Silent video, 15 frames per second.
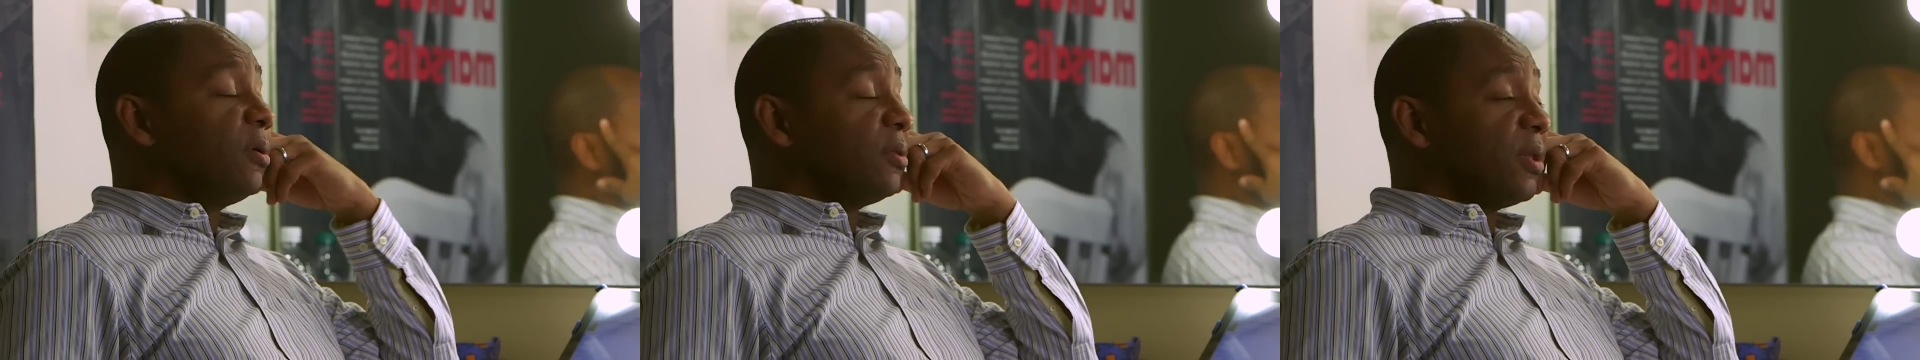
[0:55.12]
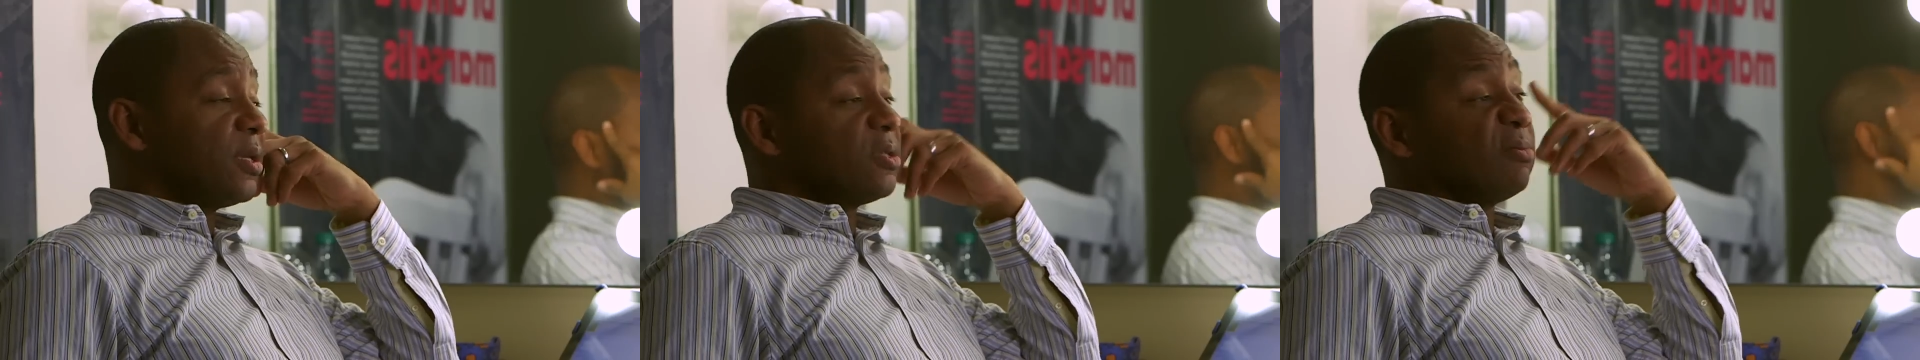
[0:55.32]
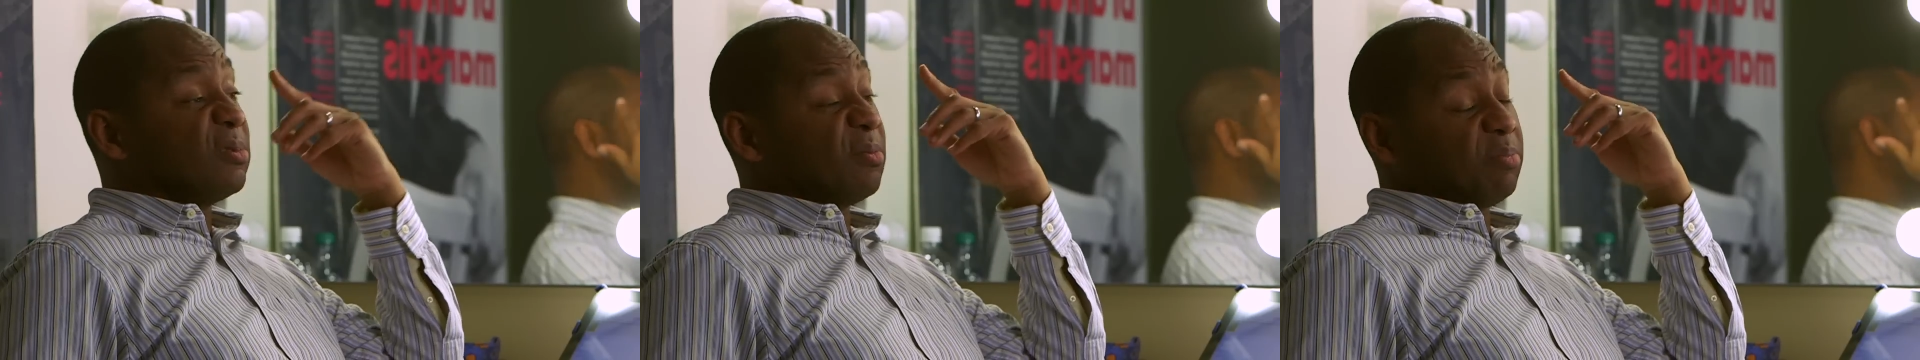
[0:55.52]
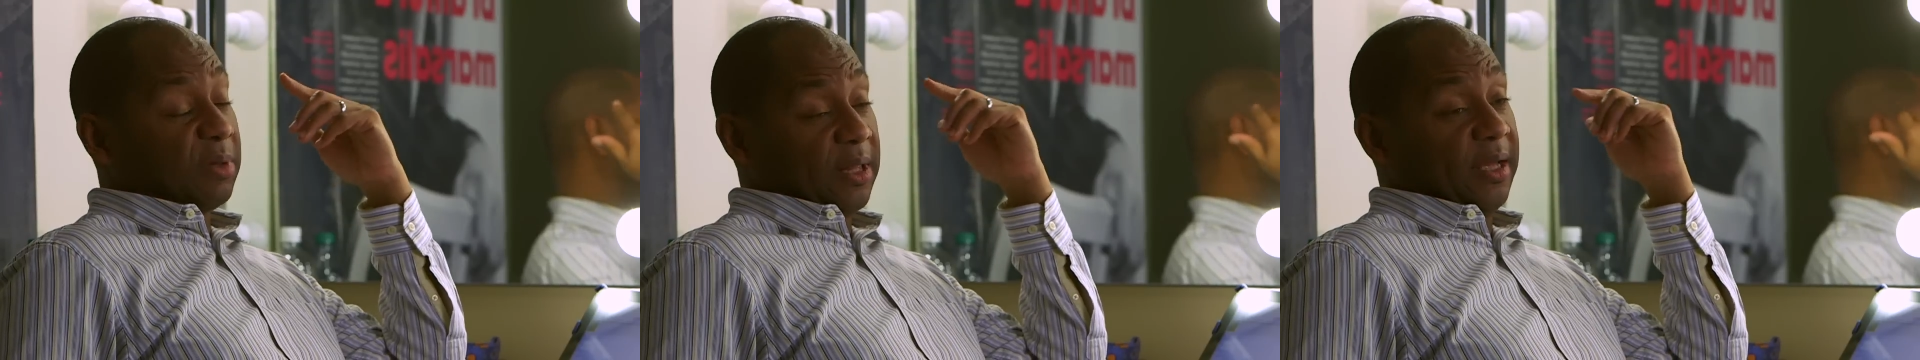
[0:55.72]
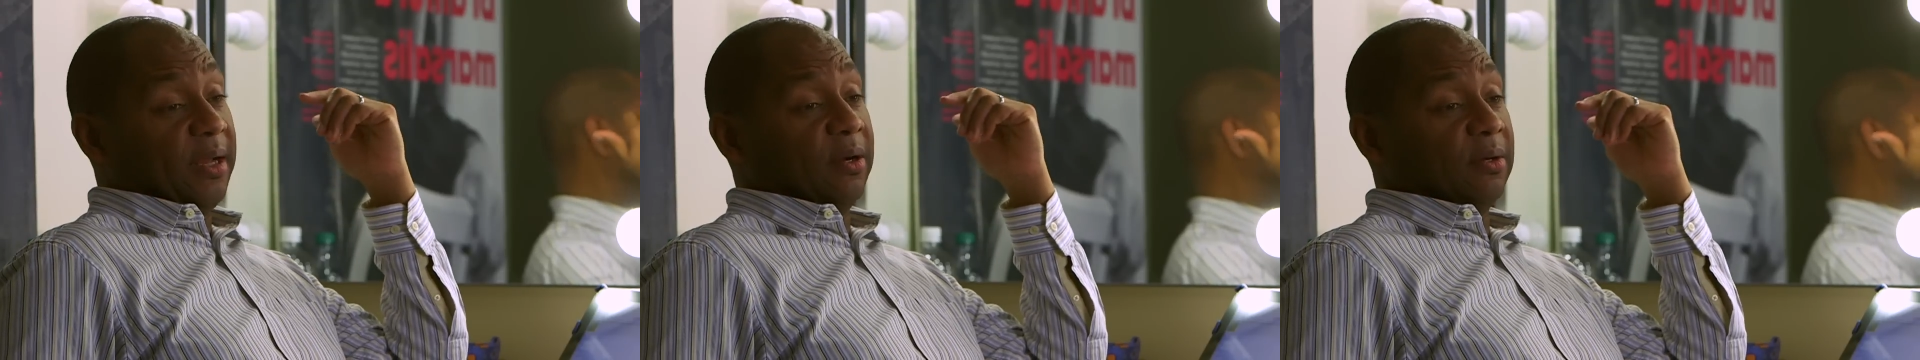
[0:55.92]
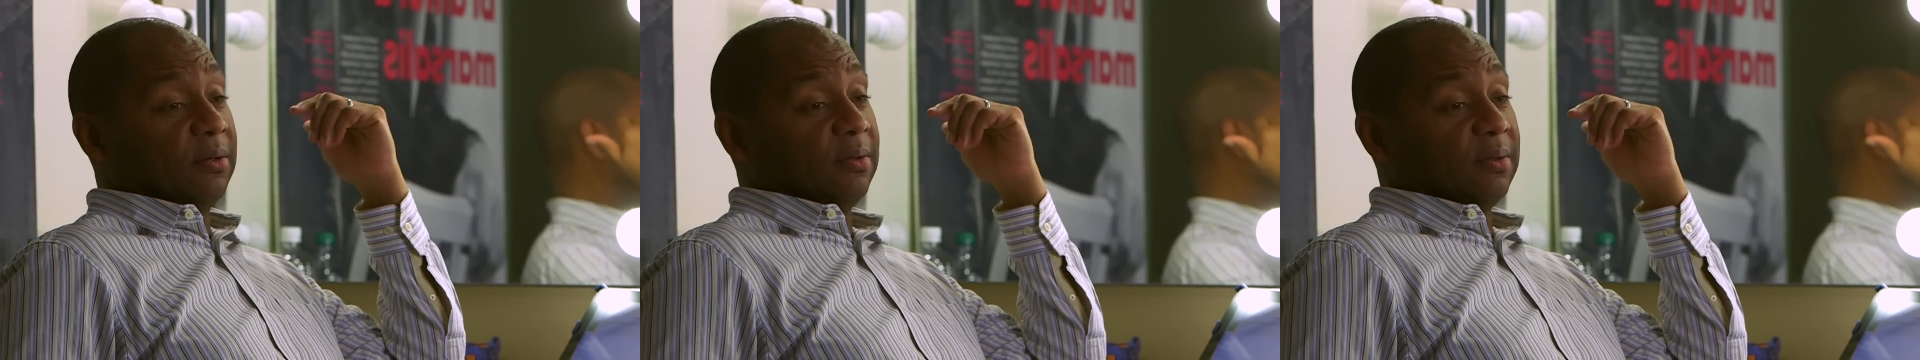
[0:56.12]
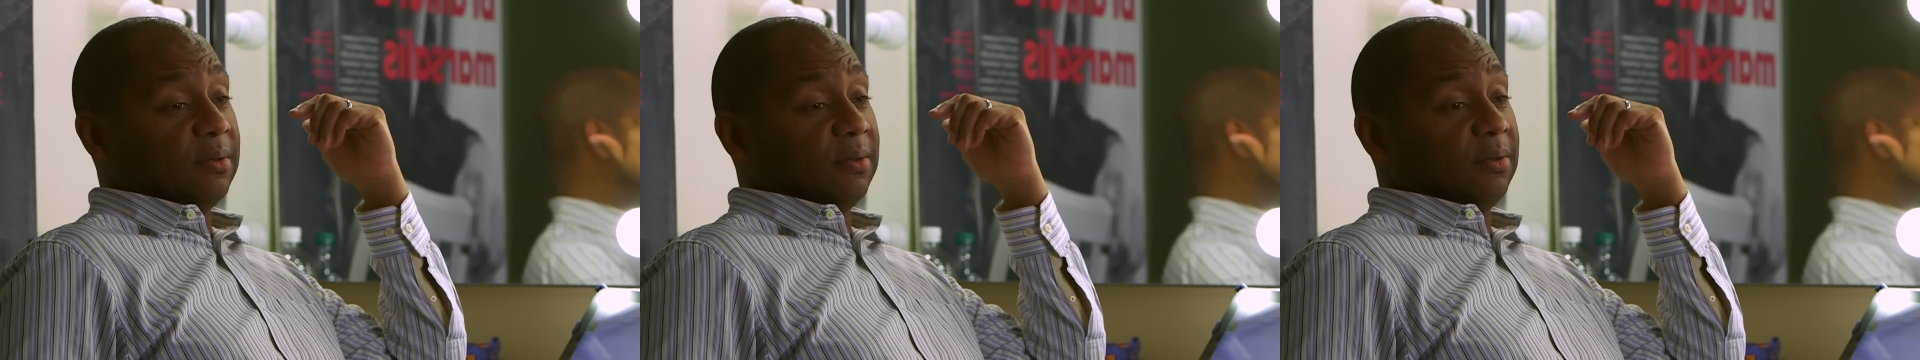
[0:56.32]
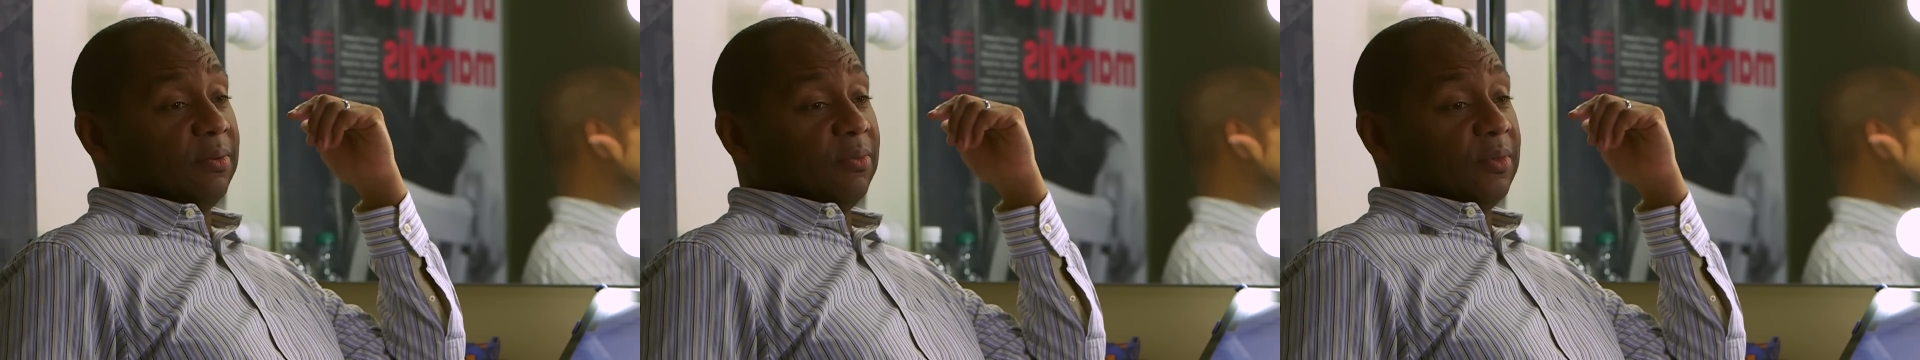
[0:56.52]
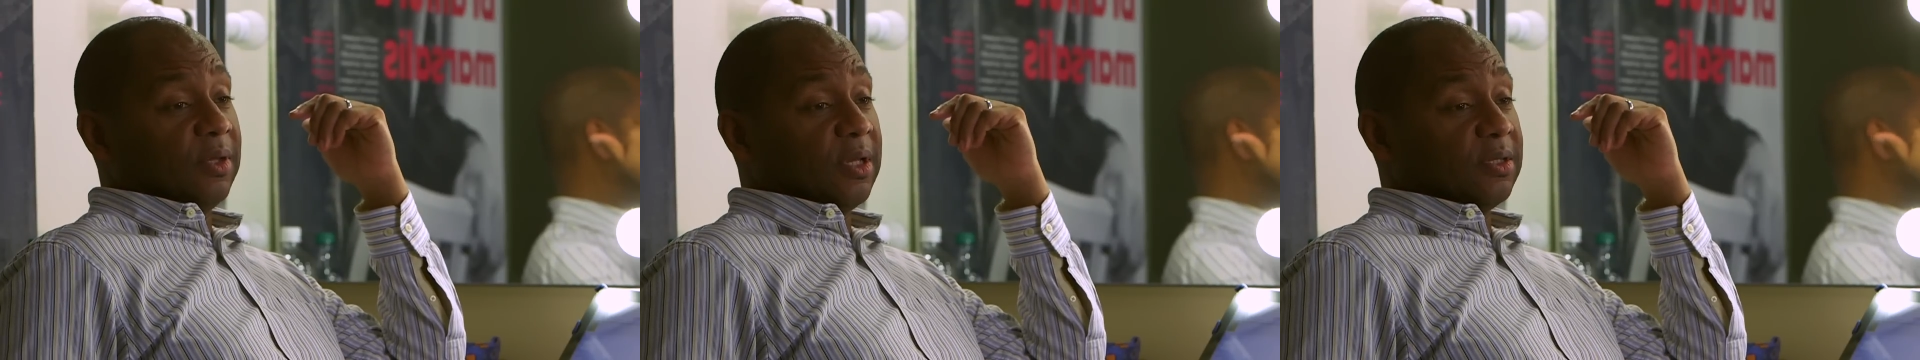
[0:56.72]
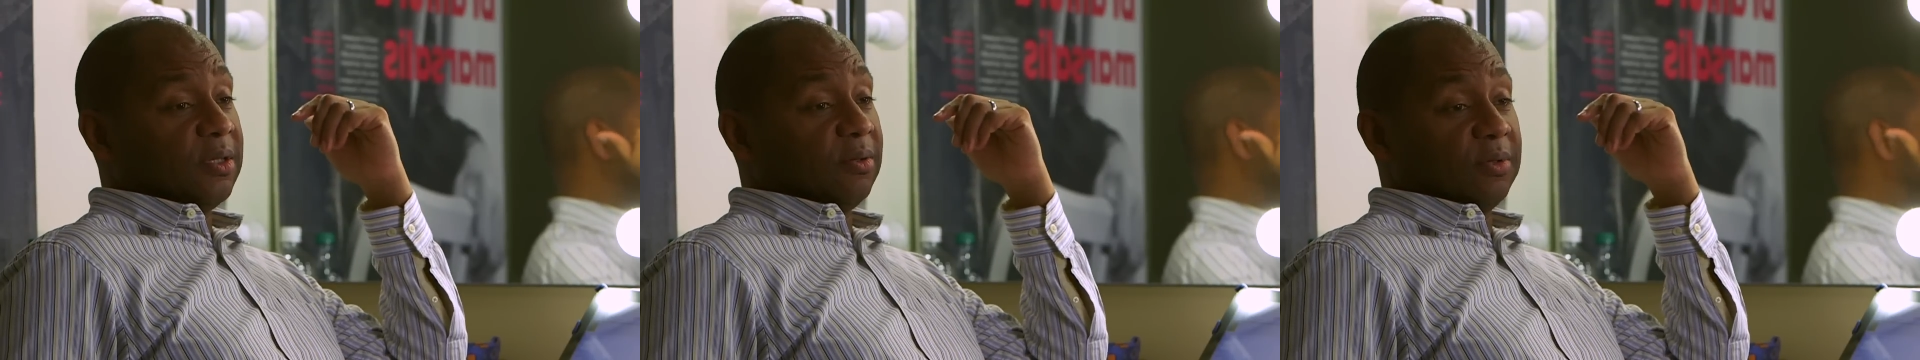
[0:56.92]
Lester was a player. Lester